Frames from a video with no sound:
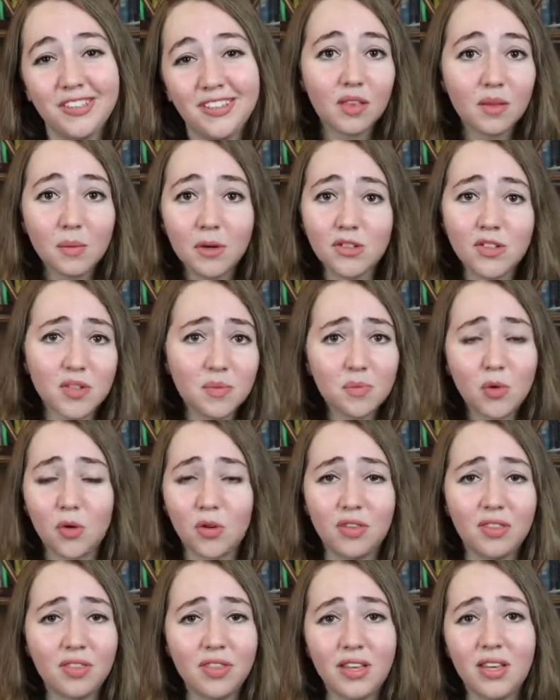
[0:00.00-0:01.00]
The most
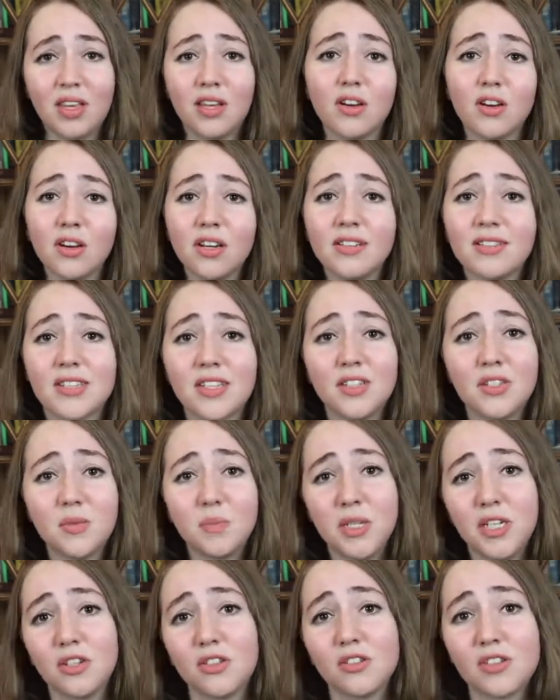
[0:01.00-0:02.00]
important thing here is that you be
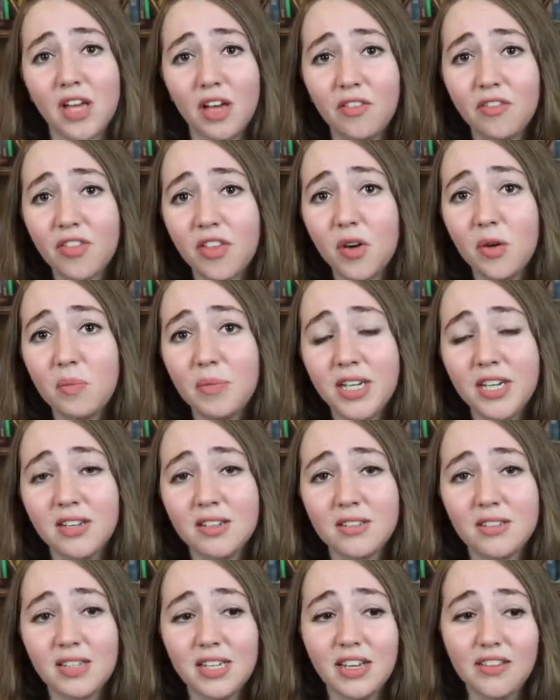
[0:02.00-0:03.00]
yourself though,
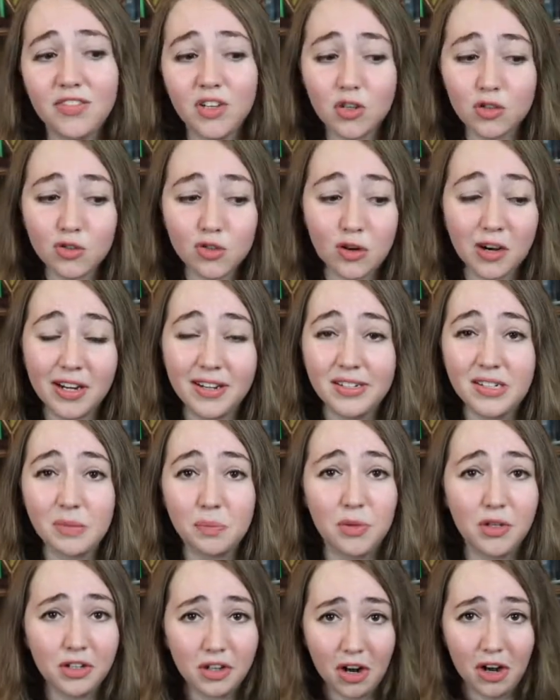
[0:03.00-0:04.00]
because if you're trying to
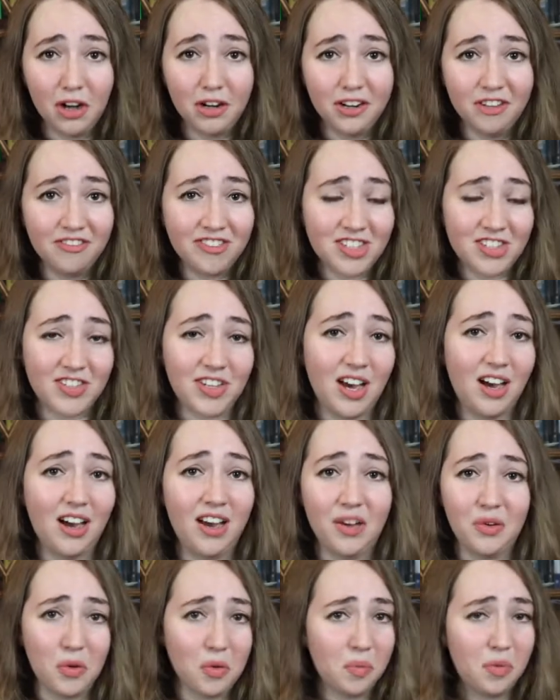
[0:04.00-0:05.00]
put on a
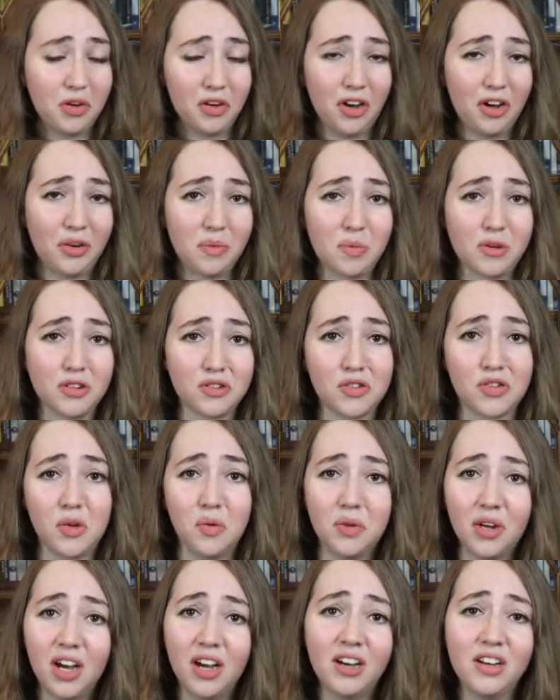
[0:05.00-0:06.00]
facade or put on a
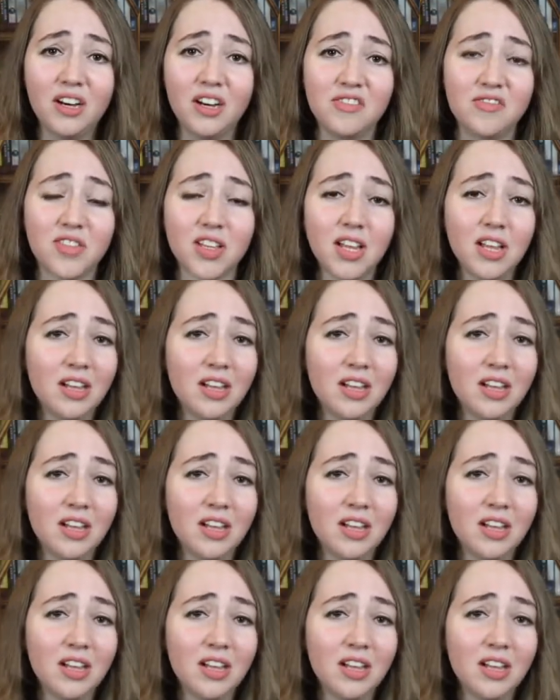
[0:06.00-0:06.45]
persona of